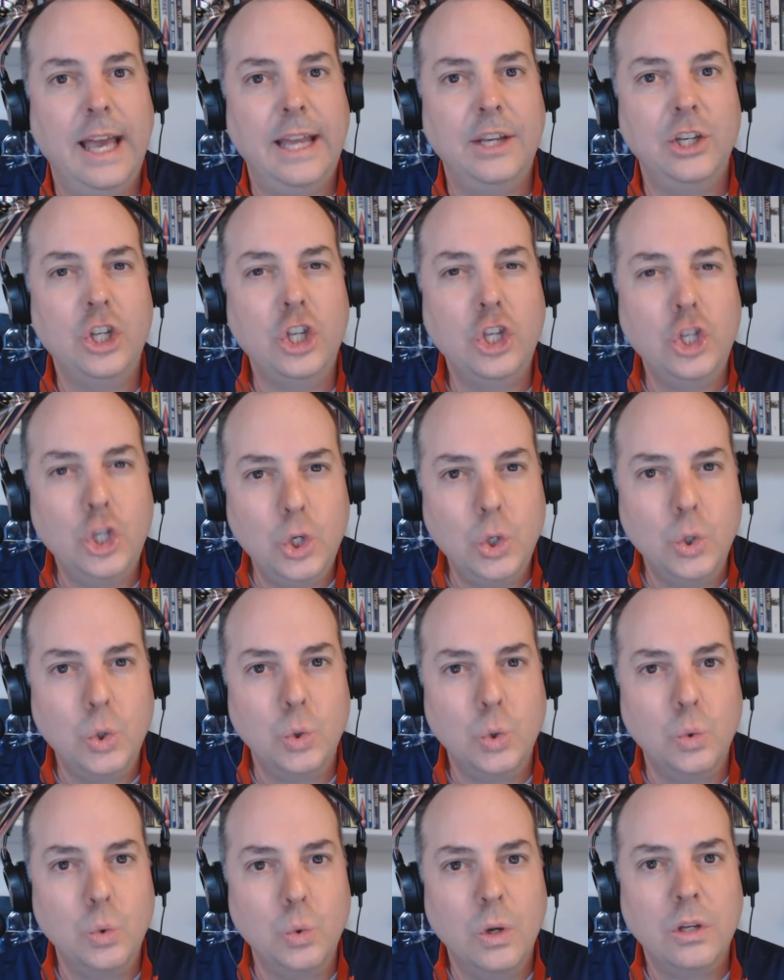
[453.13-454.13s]
and
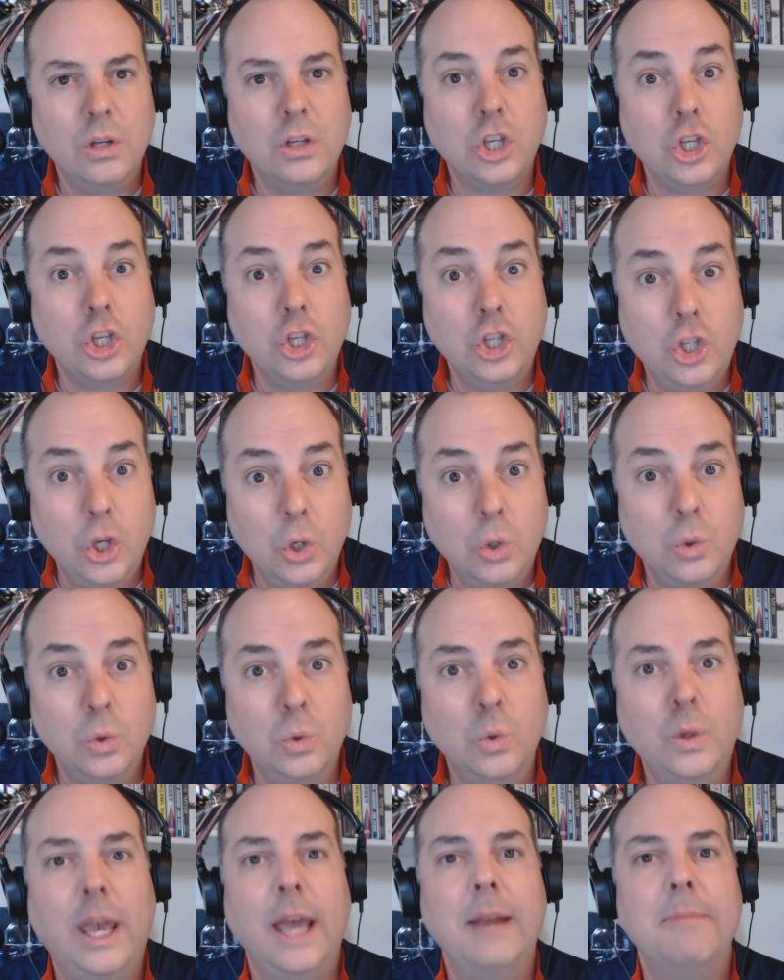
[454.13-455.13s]
you
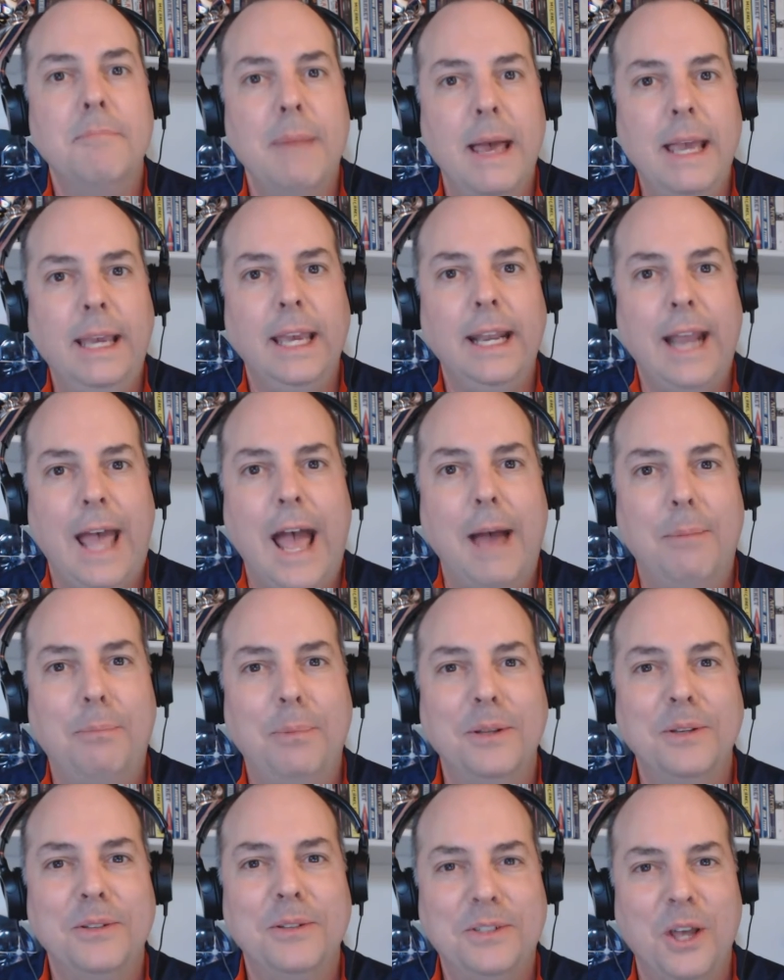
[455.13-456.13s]
can make it
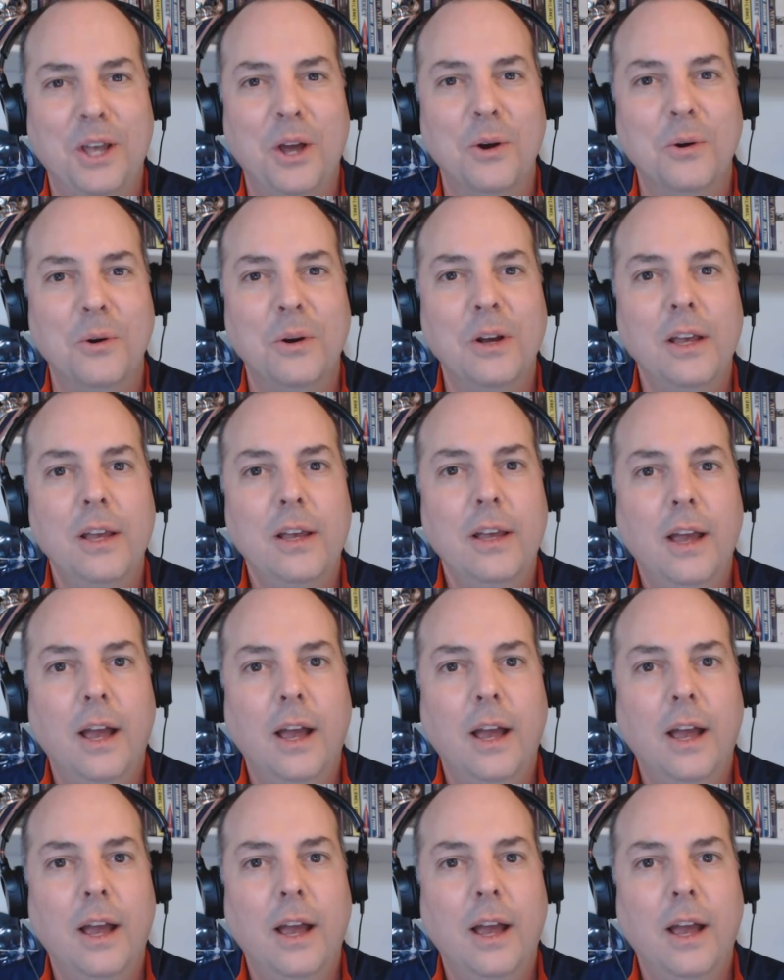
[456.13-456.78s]
happen. So